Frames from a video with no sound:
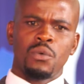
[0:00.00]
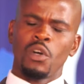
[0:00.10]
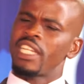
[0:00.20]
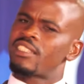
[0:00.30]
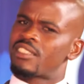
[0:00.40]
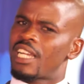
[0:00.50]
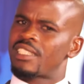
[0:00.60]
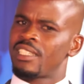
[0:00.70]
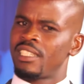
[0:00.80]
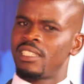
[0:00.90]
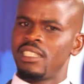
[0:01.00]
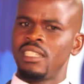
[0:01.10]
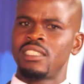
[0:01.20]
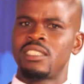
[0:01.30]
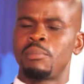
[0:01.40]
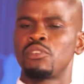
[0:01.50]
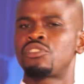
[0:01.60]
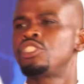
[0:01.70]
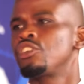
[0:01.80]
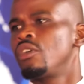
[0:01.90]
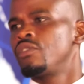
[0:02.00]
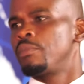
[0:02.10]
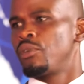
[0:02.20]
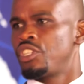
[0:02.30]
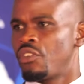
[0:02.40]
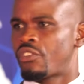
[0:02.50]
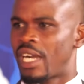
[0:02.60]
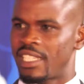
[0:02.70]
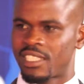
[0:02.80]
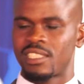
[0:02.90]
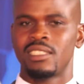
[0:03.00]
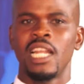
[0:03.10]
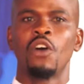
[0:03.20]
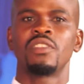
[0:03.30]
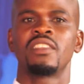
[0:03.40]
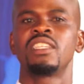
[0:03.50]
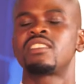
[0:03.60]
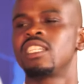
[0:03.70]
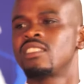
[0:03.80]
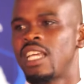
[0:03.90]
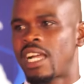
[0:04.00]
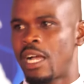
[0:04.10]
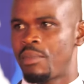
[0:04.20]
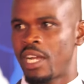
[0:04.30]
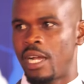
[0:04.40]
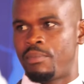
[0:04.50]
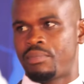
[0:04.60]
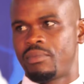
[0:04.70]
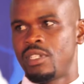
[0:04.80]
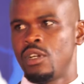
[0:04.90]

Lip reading: What exactly is the position of the body of Christ now that these things are coming up?